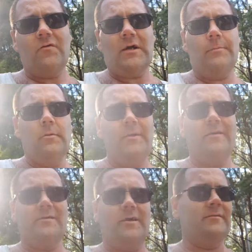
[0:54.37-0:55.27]
For a couple of
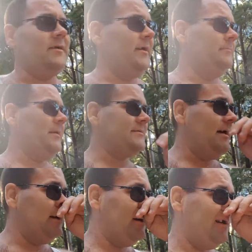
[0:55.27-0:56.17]
minutes, I'm going to start heading back
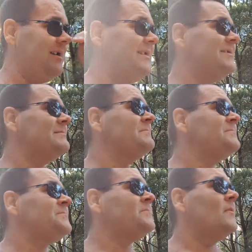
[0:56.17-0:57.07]
down.
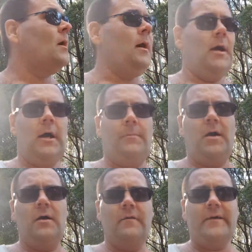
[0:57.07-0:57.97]
Um,
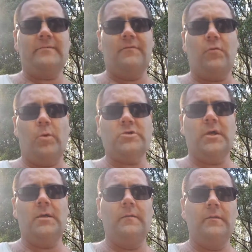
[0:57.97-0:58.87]
thanks again for
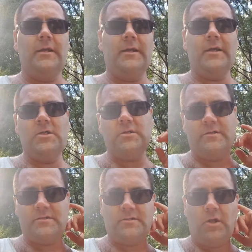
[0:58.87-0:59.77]
watching The Leading Edge.
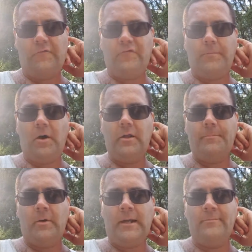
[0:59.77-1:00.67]
This is The Life of a
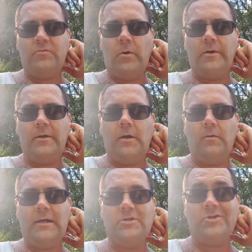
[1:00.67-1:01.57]
Pilot. My name's Rod, and I'll
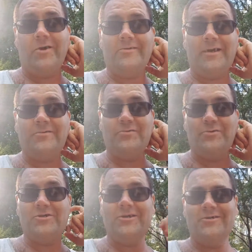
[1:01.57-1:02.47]
catch you guys again
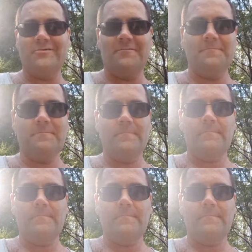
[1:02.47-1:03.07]
soon. Cheers.